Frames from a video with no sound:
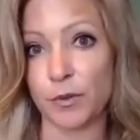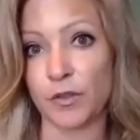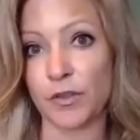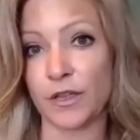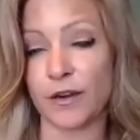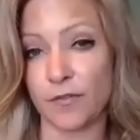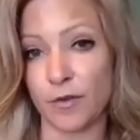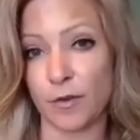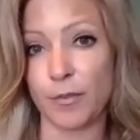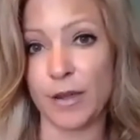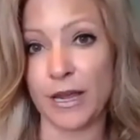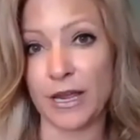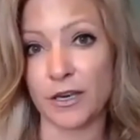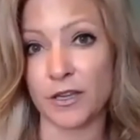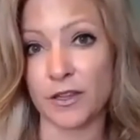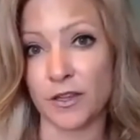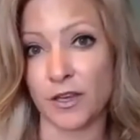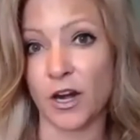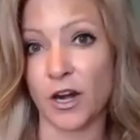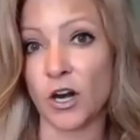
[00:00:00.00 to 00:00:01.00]
that have
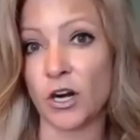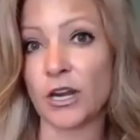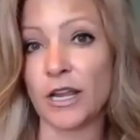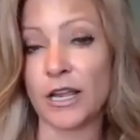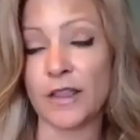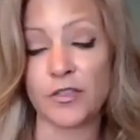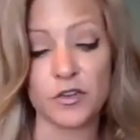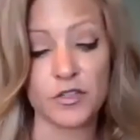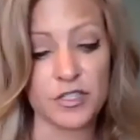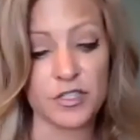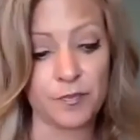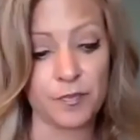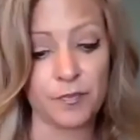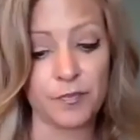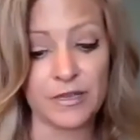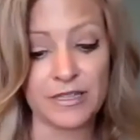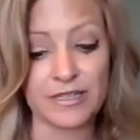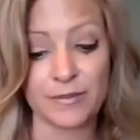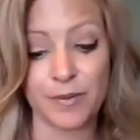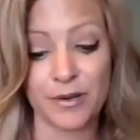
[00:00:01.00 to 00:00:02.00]
abandoned the cart, and
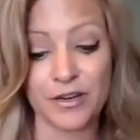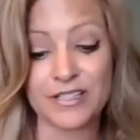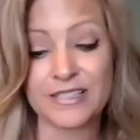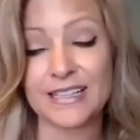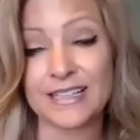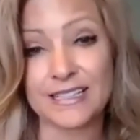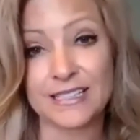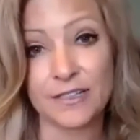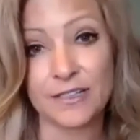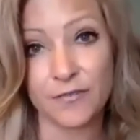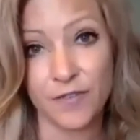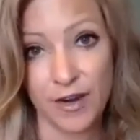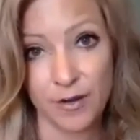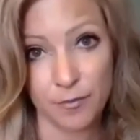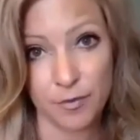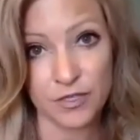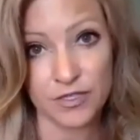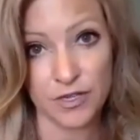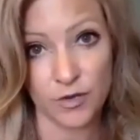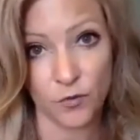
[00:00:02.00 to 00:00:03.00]
it's about a
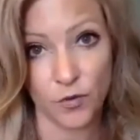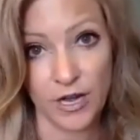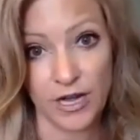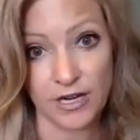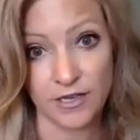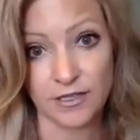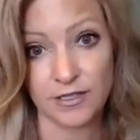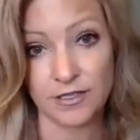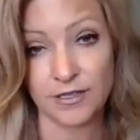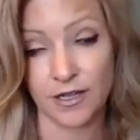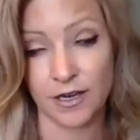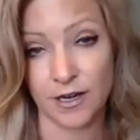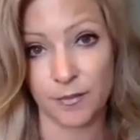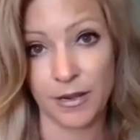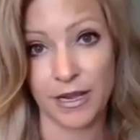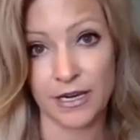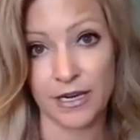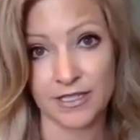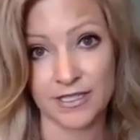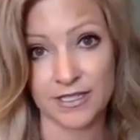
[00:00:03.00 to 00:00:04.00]
65% rate that
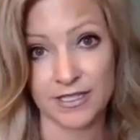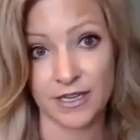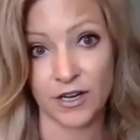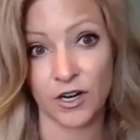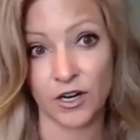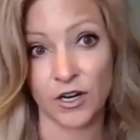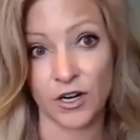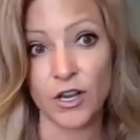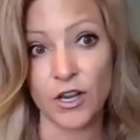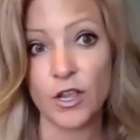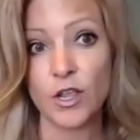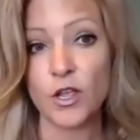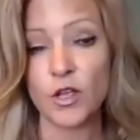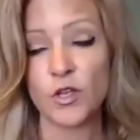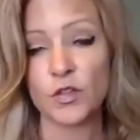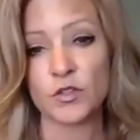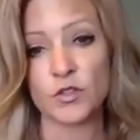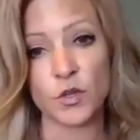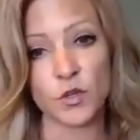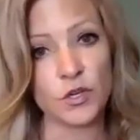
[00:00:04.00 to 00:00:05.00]
abandons the cart.
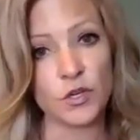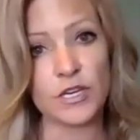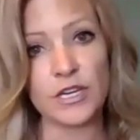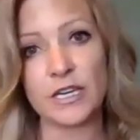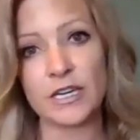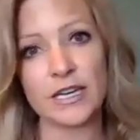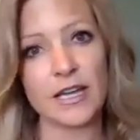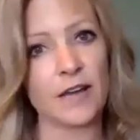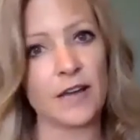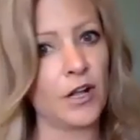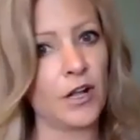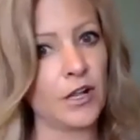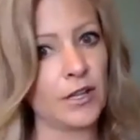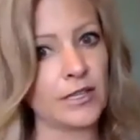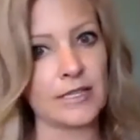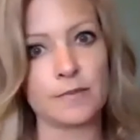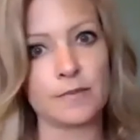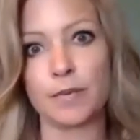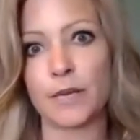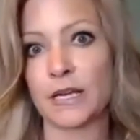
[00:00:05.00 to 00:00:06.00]
So you need to have all
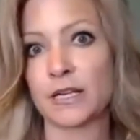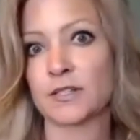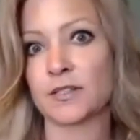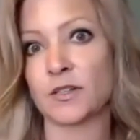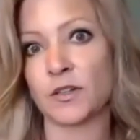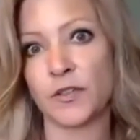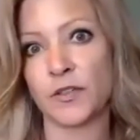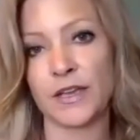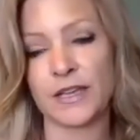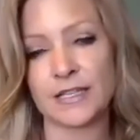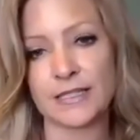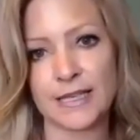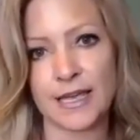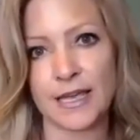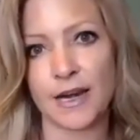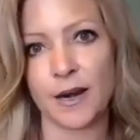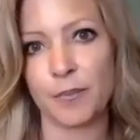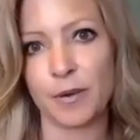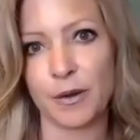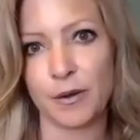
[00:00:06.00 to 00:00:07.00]
these pixel things set
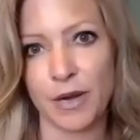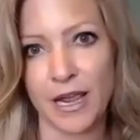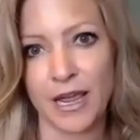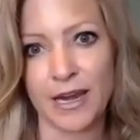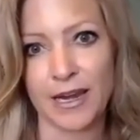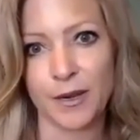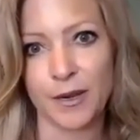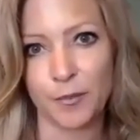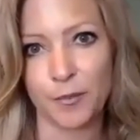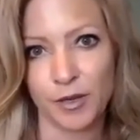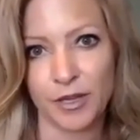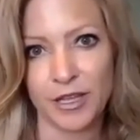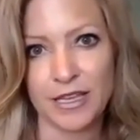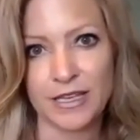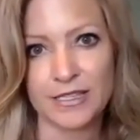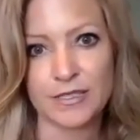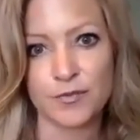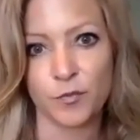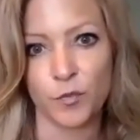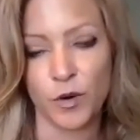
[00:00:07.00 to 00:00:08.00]
up and in
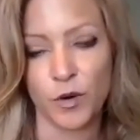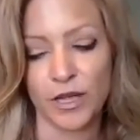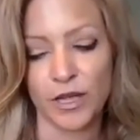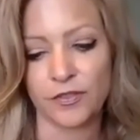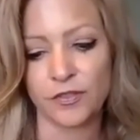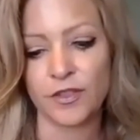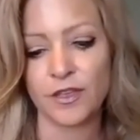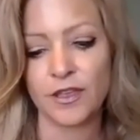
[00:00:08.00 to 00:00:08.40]
place with